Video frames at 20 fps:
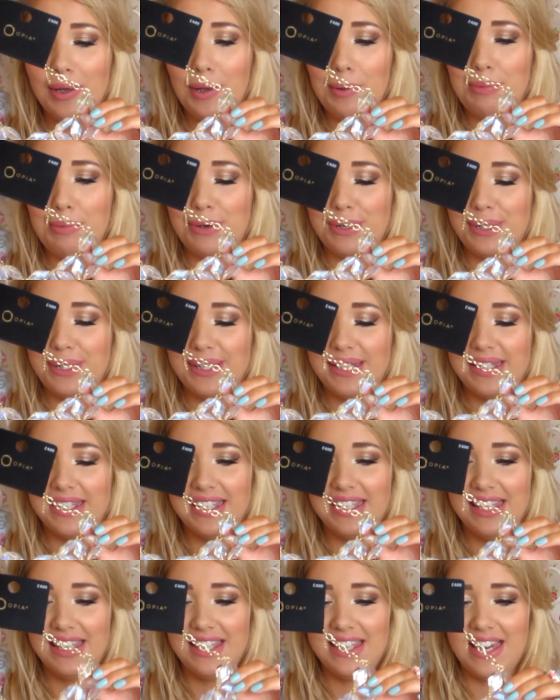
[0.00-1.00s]
But
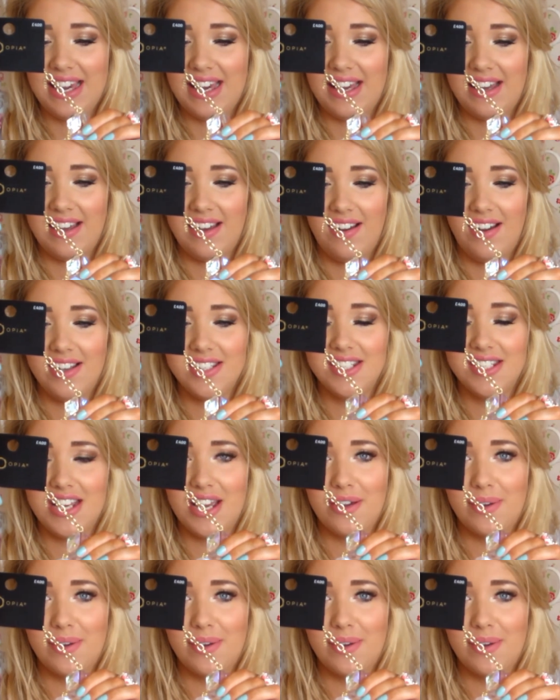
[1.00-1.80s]
yeah, I don't know.